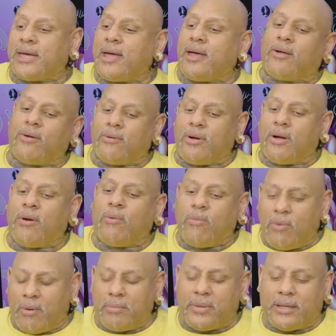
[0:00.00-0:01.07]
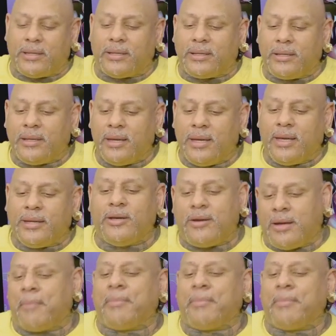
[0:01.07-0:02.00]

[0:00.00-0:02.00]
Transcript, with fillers: tell a woman yeah,